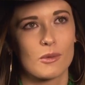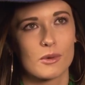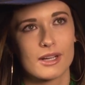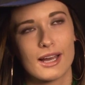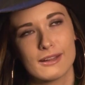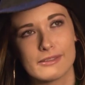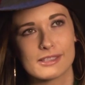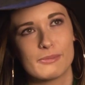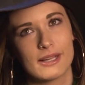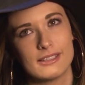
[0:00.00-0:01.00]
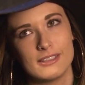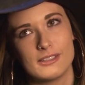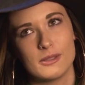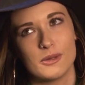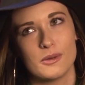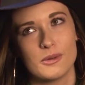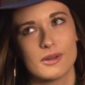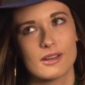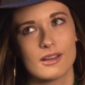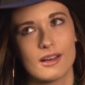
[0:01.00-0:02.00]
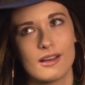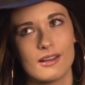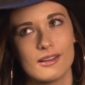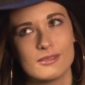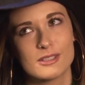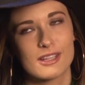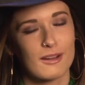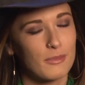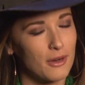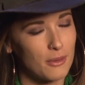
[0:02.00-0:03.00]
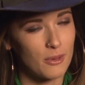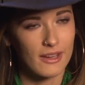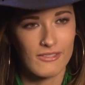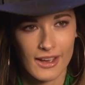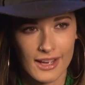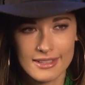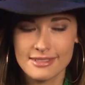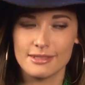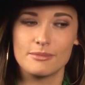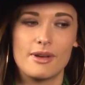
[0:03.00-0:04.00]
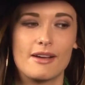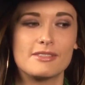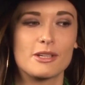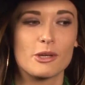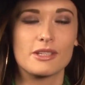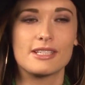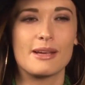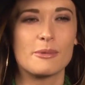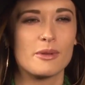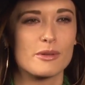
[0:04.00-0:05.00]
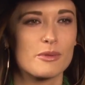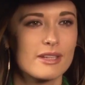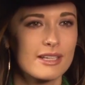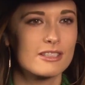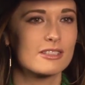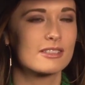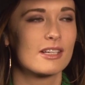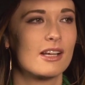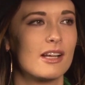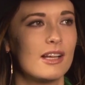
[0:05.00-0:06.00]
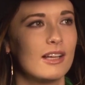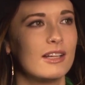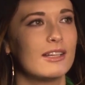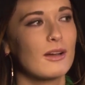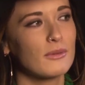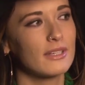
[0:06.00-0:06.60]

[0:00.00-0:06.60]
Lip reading: were kind of expected to just kind of put on a pretty face and have dinner on the table and really just not